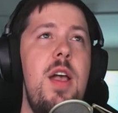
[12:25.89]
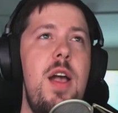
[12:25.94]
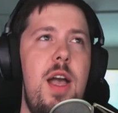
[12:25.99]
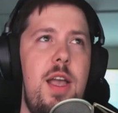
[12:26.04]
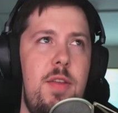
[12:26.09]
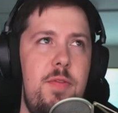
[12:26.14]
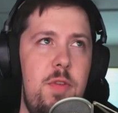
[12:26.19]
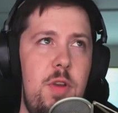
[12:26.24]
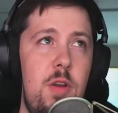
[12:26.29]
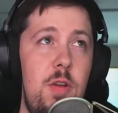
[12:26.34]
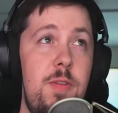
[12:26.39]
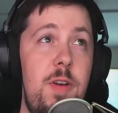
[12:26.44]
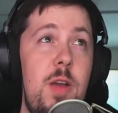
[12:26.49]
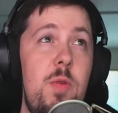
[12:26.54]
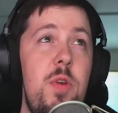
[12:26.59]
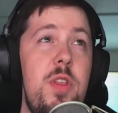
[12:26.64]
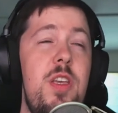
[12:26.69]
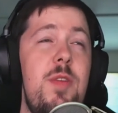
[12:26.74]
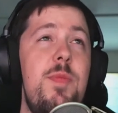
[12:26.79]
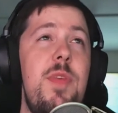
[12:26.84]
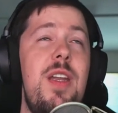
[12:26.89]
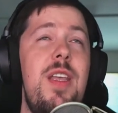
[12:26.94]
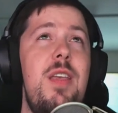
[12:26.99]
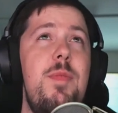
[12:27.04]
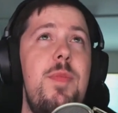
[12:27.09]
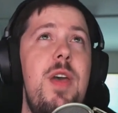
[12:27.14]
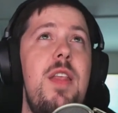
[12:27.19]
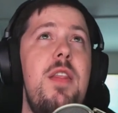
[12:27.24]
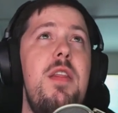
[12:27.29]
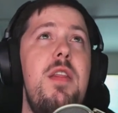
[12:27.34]
I verified with him that
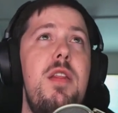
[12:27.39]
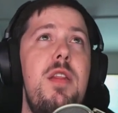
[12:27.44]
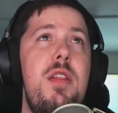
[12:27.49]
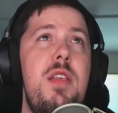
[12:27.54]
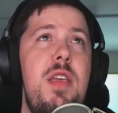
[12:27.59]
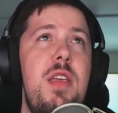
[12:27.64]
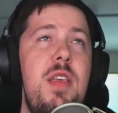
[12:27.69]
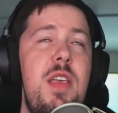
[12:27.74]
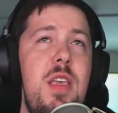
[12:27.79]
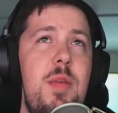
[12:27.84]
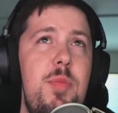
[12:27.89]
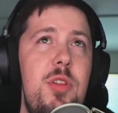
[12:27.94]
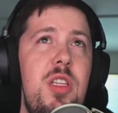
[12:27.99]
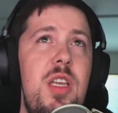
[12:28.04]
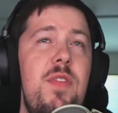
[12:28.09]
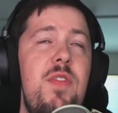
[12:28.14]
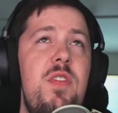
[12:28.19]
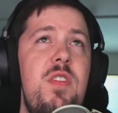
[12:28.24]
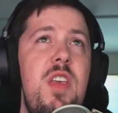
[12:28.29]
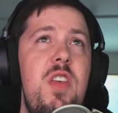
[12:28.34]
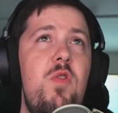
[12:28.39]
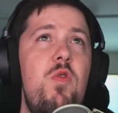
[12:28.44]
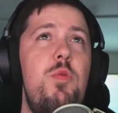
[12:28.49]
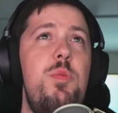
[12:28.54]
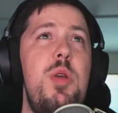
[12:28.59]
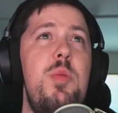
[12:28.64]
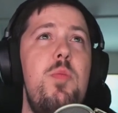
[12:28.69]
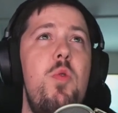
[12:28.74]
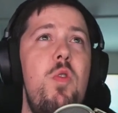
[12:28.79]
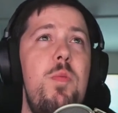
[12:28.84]
he meant the he believes these will
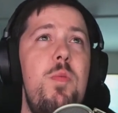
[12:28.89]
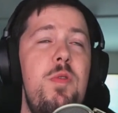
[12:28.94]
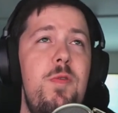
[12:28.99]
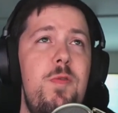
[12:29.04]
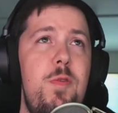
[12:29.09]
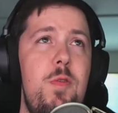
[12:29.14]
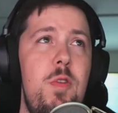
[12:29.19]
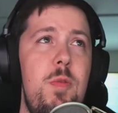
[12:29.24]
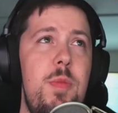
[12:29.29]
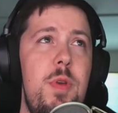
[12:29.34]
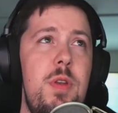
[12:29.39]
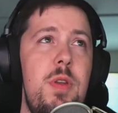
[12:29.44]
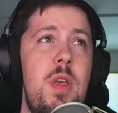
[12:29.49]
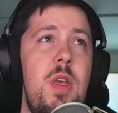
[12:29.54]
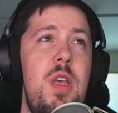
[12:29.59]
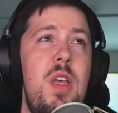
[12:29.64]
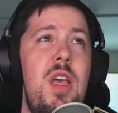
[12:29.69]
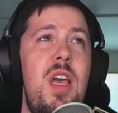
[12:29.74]
be more performant,